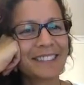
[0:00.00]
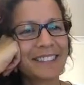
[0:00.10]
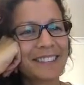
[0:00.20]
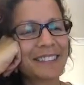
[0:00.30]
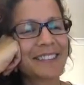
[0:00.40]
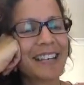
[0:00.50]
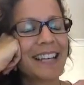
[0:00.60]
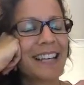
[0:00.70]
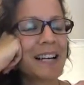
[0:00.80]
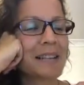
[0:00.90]
Awesome.
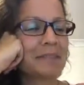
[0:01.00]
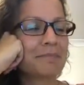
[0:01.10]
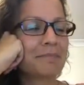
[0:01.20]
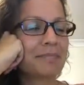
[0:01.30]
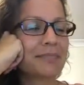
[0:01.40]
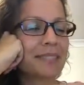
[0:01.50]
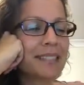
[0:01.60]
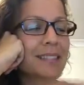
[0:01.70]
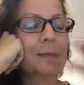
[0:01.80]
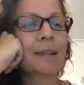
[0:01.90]

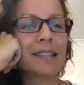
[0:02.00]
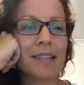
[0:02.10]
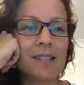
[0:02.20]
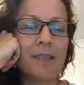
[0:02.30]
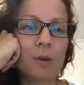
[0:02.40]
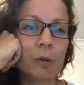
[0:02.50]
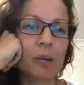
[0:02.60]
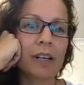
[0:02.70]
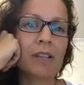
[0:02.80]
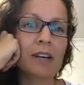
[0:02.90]
These expectations that we
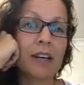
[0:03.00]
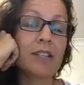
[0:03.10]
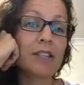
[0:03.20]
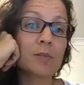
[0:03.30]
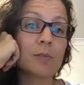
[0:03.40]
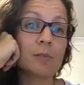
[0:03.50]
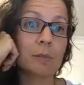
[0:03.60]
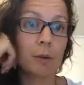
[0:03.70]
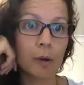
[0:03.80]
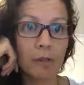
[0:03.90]
put on our relationships to be
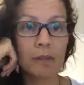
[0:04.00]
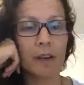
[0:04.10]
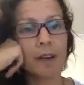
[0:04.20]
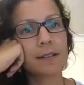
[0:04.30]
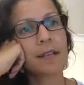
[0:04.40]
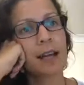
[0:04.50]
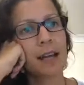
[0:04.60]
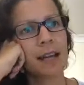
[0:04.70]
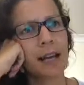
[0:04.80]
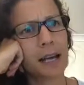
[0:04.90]
perfect
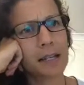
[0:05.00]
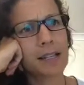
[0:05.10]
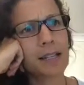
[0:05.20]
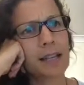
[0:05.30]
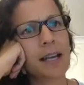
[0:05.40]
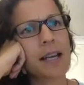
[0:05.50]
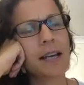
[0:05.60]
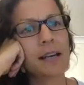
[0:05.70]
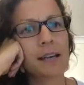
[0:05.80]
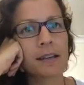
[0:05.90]
can actually
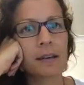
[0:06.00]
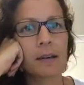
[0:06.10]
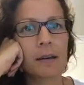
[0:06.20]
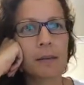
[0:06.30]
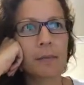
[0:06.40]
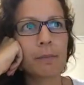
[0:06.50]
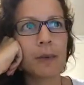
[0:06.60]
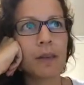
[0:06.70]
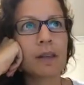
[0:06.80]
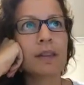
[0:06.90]

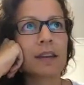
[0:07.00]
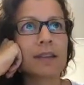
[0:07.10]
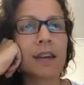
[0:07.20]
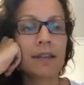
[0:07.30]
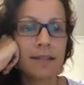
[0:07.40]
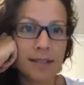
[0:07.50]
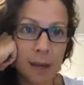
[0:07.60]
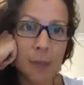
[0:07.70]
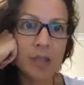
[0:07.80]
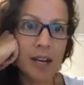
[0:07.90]
be the thing that
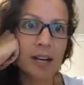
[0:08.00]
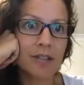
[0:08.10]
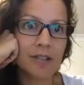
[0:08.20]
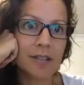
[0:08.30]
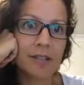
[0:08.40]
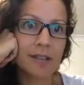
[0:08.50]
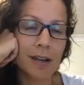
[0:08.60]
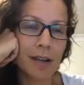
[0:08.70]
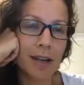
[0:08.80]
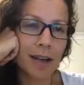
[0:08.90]
sabotages
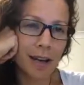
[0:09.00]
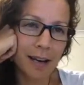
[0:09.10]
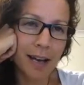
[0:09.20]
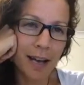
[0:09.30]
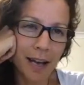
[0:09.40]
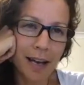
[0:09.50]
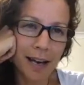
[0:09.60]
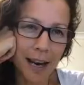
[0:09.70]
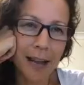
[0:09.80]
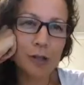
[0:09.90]
an
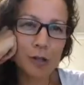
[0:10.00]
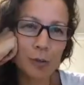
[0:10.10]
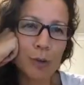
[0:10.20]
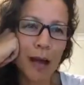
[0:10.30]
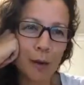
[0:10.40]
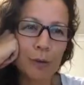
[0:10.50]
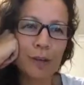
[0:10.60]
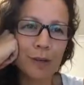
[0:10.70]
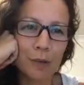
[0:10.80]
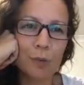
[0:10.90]
actual
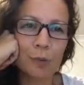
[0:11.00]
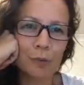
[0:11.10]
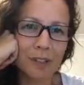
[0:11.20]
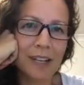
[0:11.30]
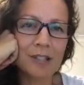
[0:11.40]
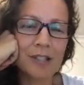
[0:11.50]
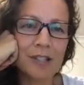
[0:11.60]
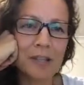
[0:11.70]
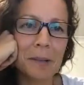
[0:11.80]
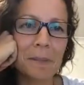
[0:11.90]
healthy, normal
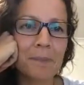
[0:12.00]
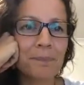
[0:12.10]
relationship.